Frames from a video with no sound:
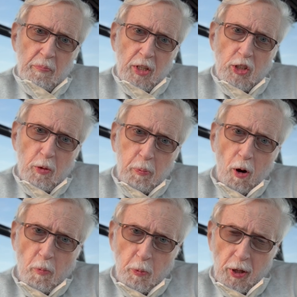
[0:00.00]
is
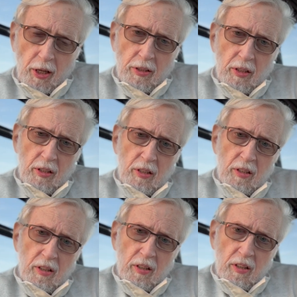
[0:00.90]
appropriate
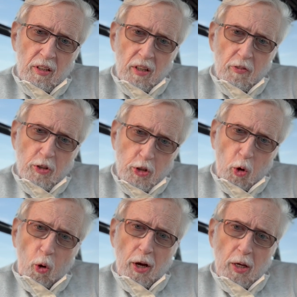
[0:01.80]
for
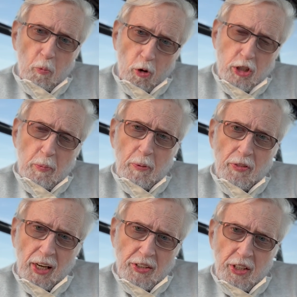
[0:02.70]
joy and worship and
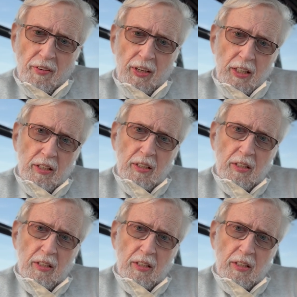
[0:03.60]
thanksgiving.